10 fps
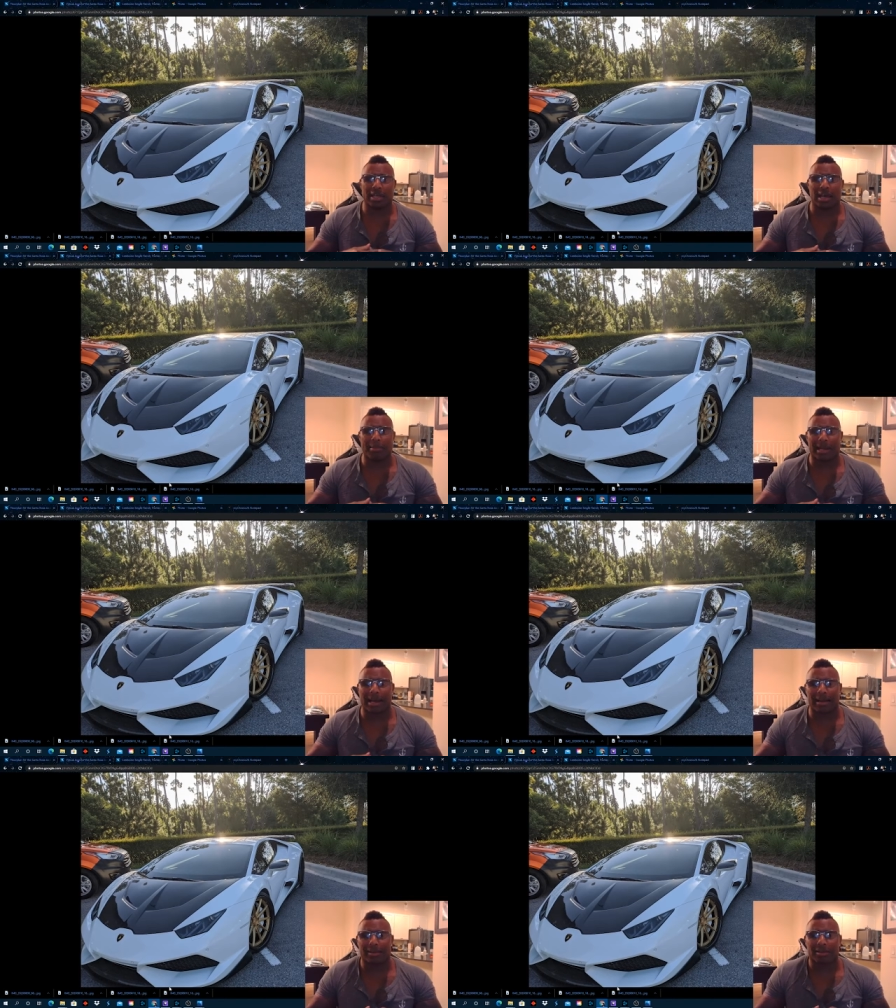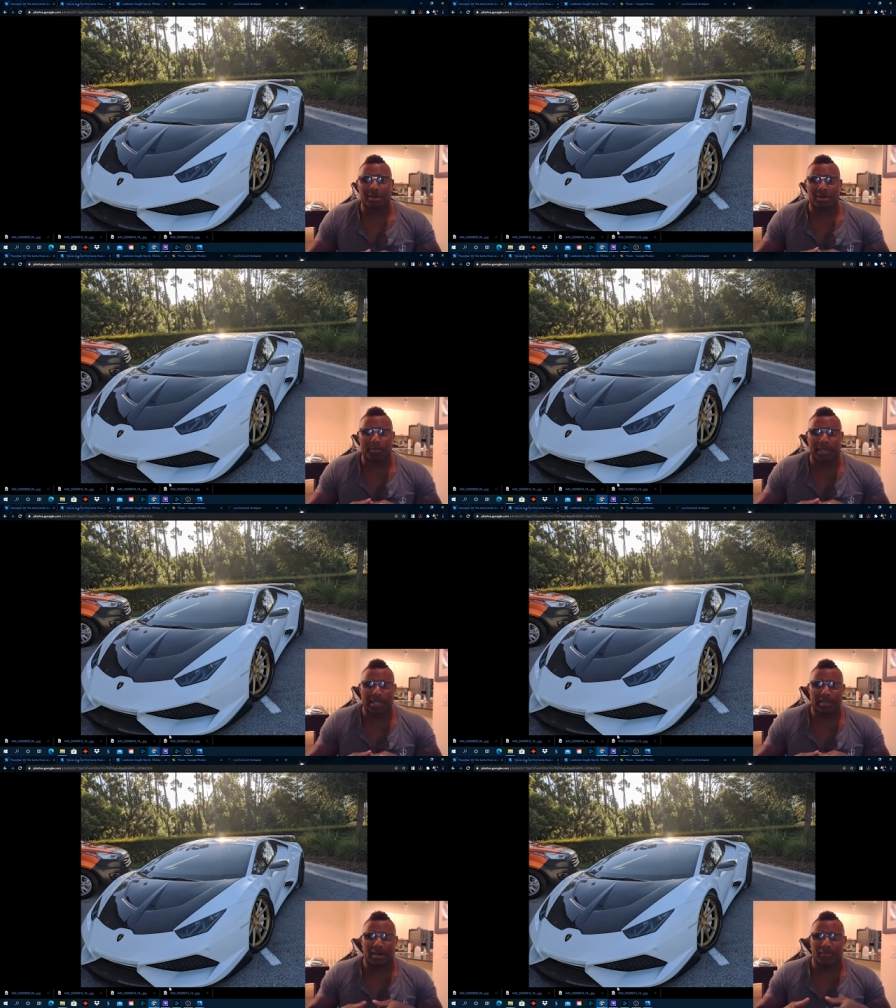I mean, I got a little
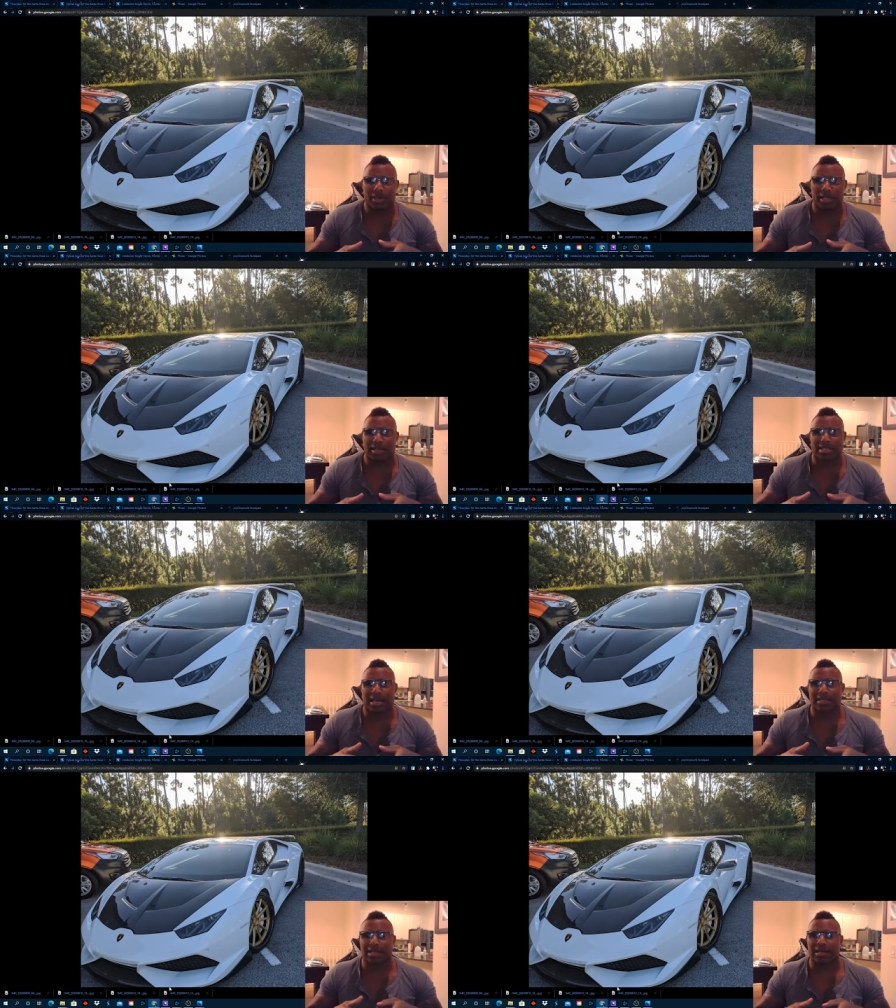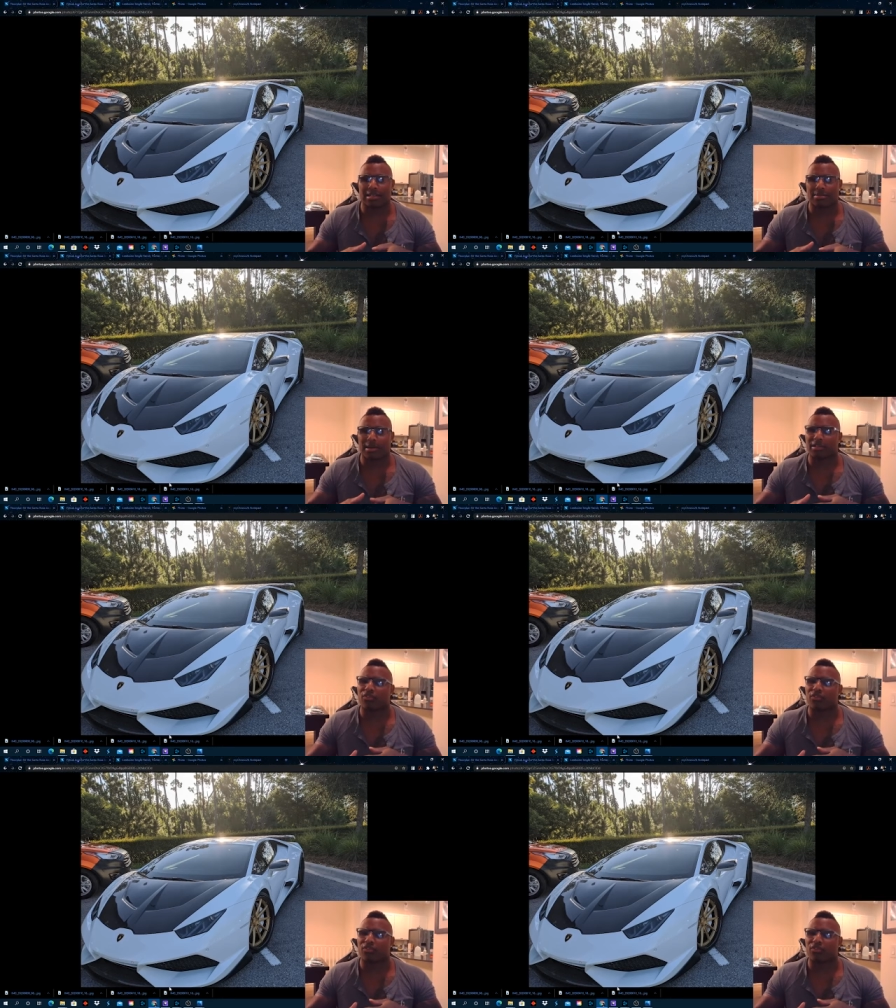bit of it because I got to customize